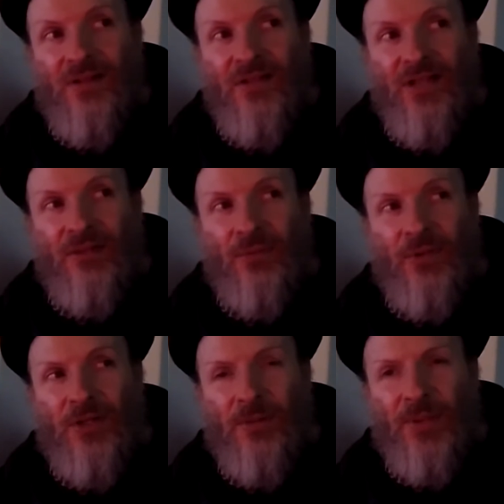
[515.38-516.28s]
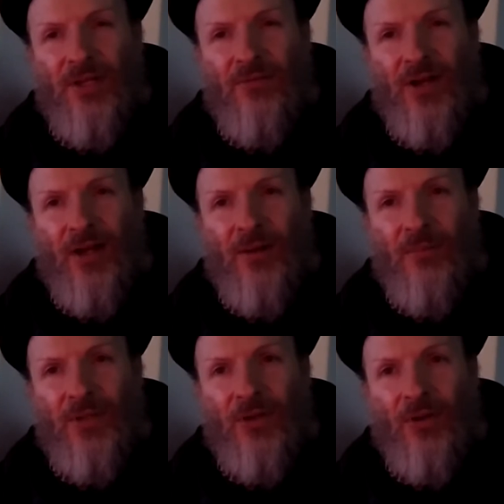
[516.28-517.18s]
Yeah, throwing in a bit of
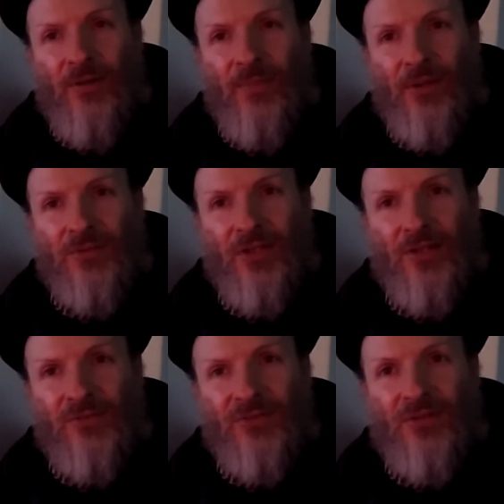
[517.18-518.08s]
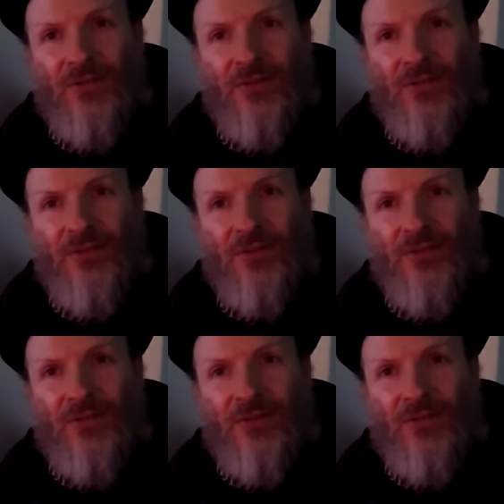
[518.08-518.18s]
In the Hall of Mountain Kings.